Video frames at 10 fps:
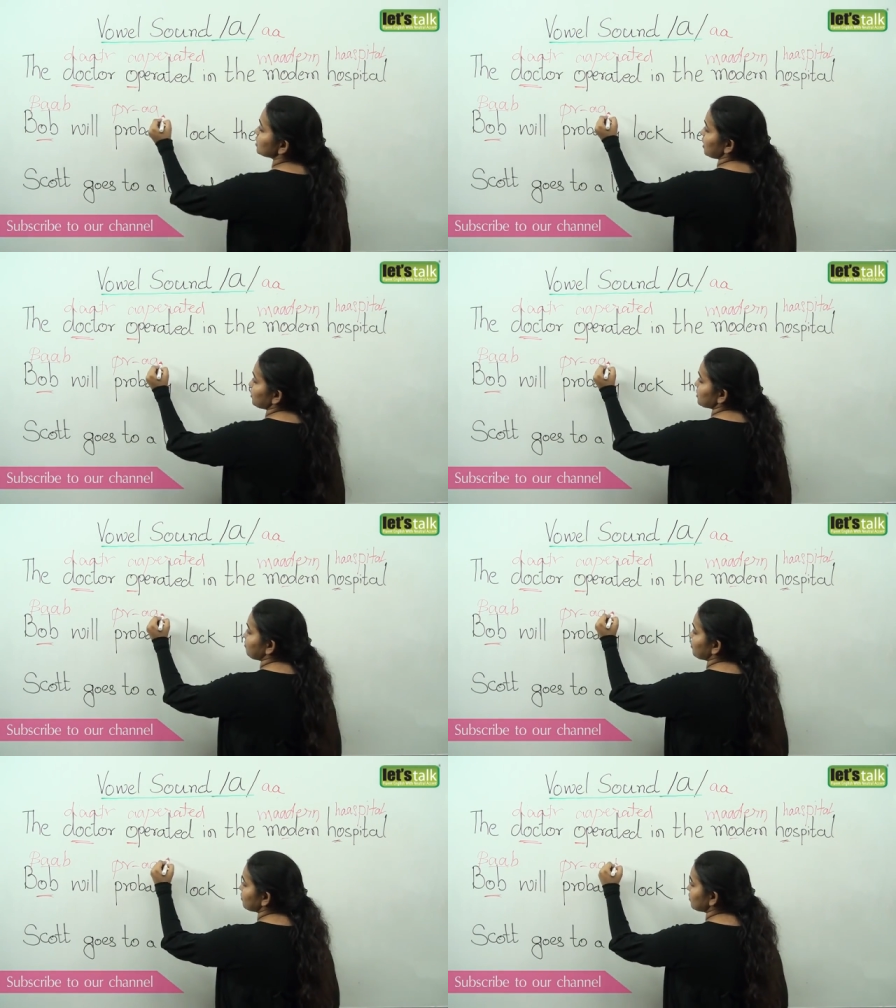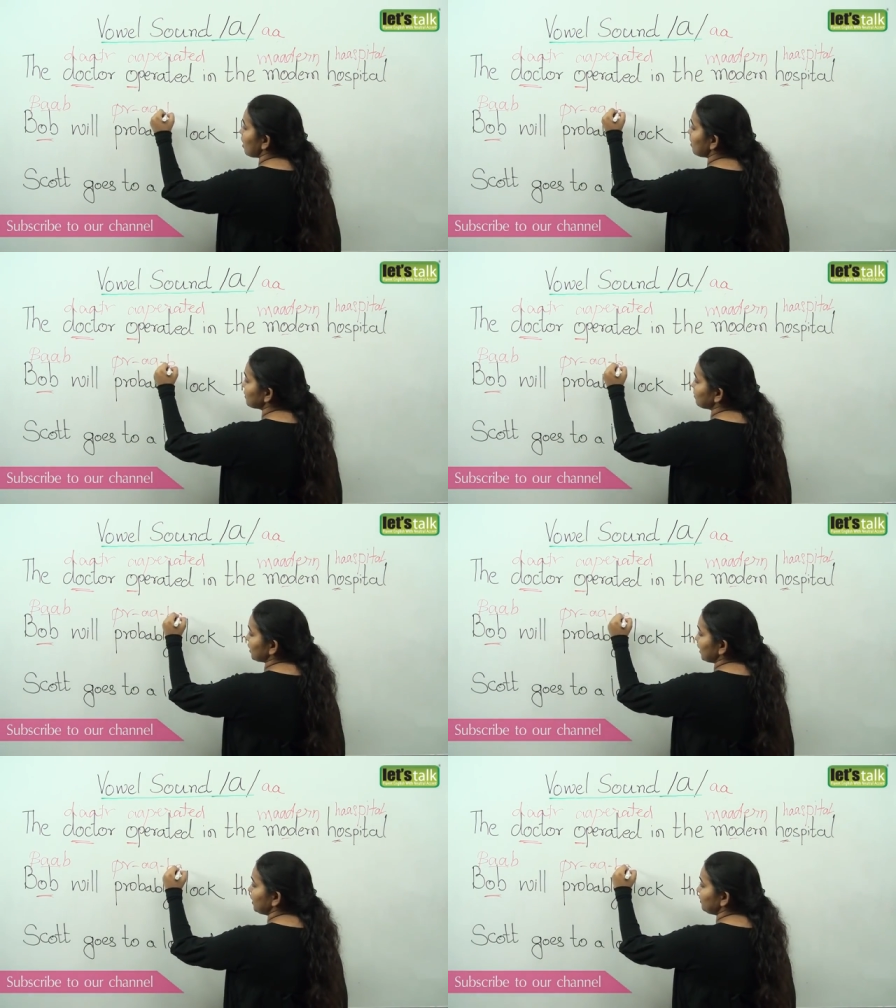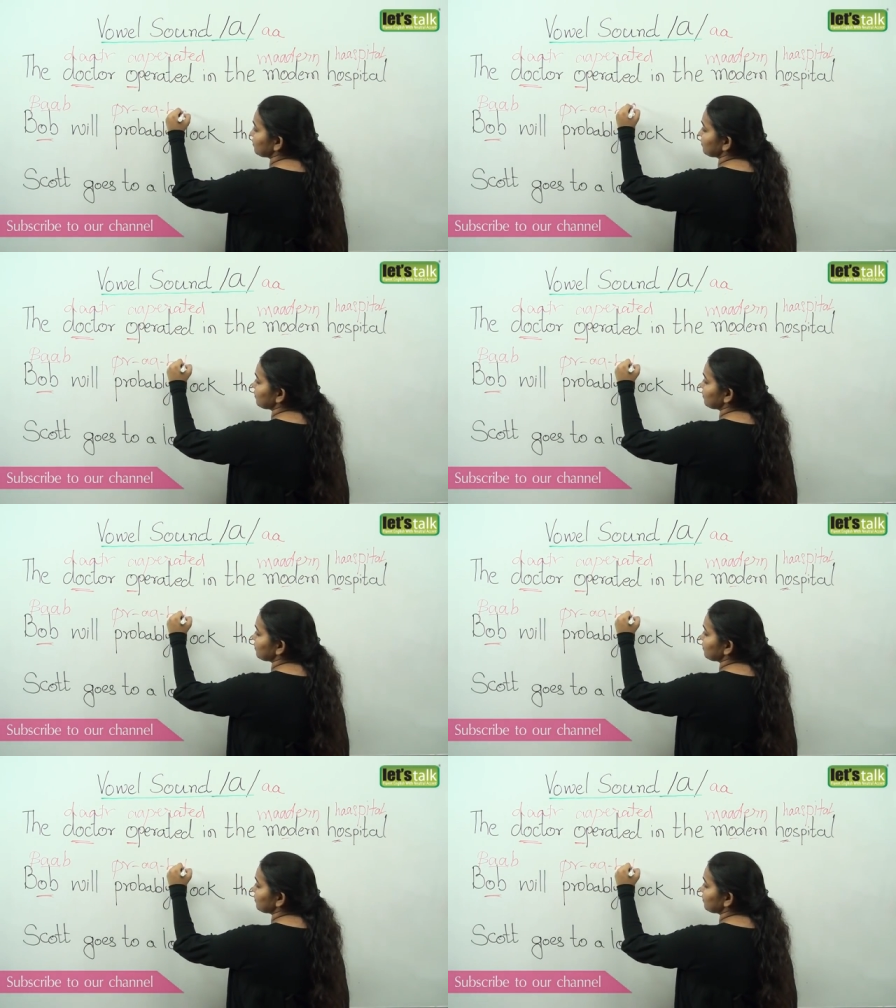So it's probably